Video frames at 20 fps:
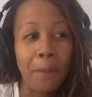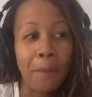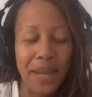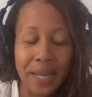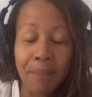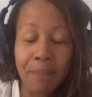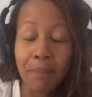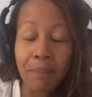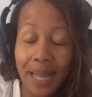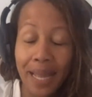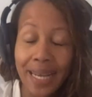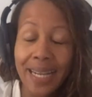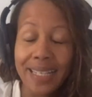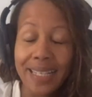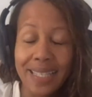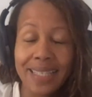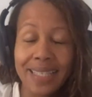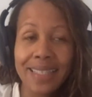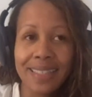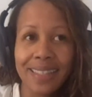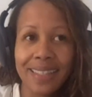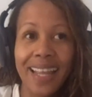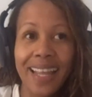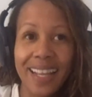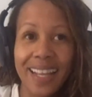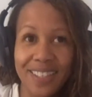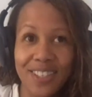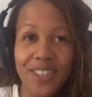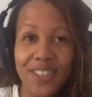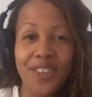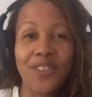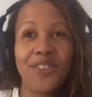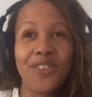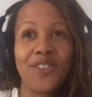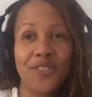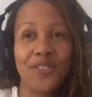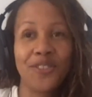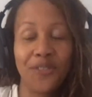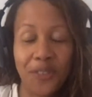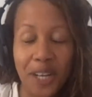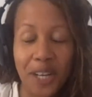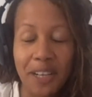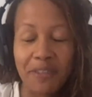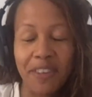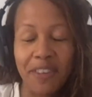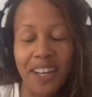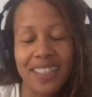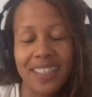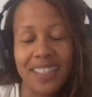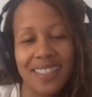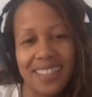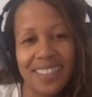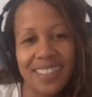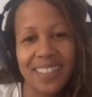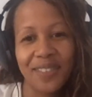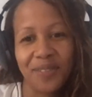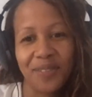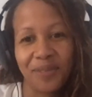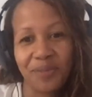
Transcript: But it made us execute really fast.